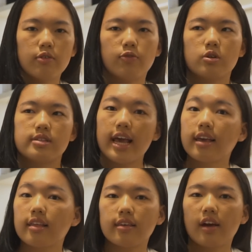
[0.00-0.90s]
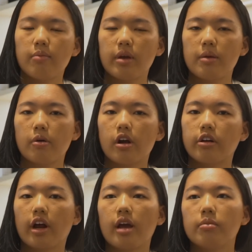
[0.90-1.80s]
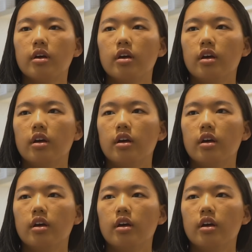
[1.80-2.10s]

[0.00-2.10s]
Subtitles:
before taking the IB program,